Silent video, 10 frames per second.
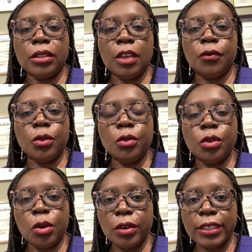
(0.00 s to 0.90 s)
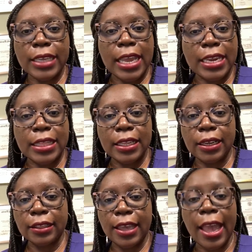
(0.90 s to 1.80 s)
if you notice anything
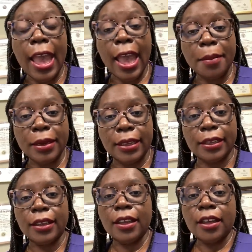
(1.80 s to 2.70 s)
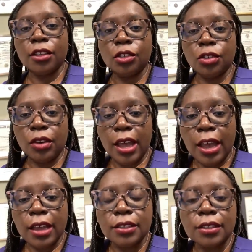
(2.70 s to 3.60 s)
like that happening to your
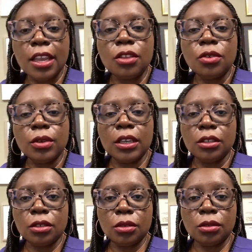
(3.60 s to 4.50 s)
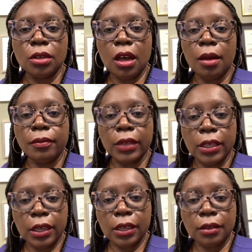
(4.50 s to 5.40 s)
eyes, then you need to
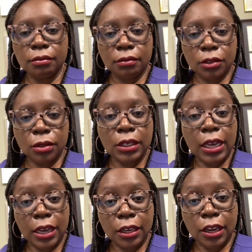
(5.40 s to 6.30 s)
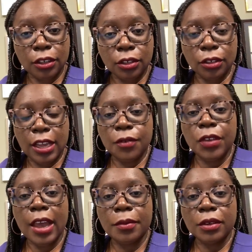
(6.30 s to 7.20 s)
get to an eye doctor. And if
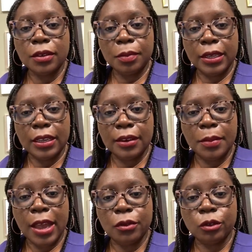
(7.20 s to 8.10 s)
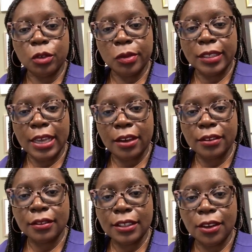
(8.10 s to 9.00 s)
you happen to be in the Baton Rouge, Louisiana